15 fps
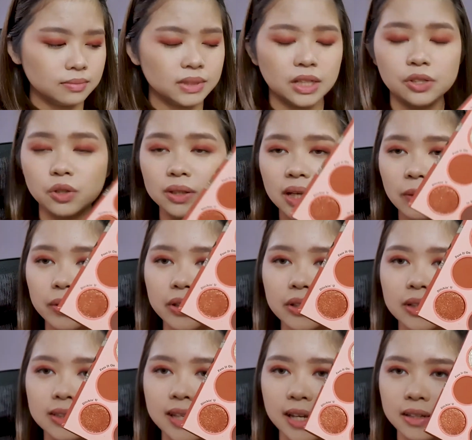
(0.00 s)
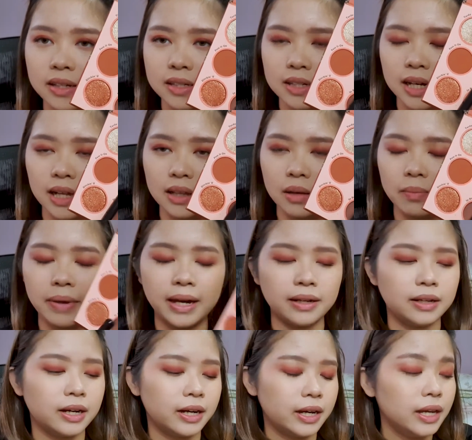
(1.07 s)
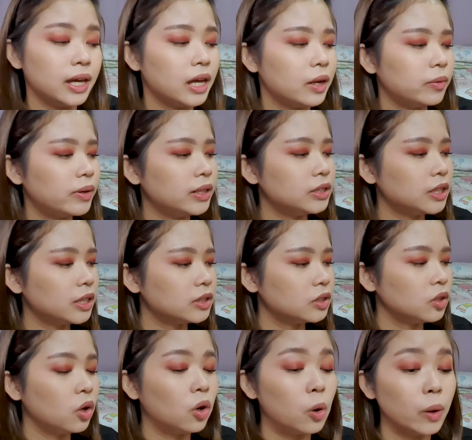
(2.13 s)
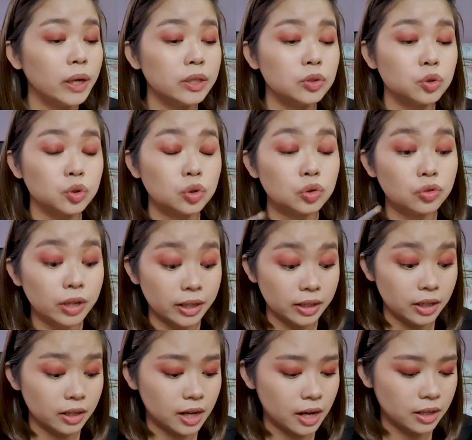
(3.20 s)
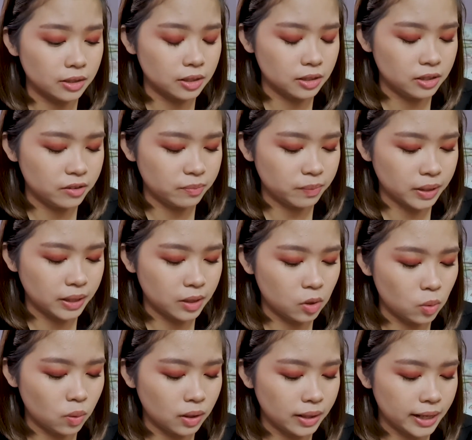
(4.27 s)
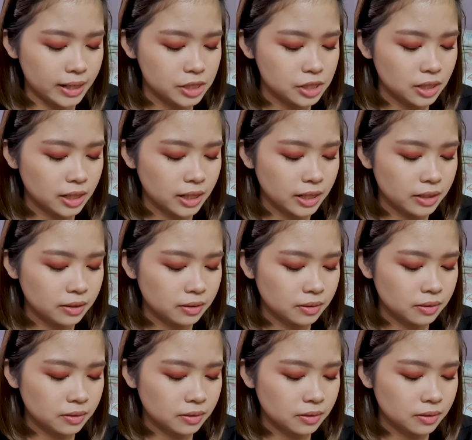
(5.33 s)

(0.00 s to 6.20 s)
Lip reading: so now we're going to take this color bad guy and we're just going to run it underneath my lower lash line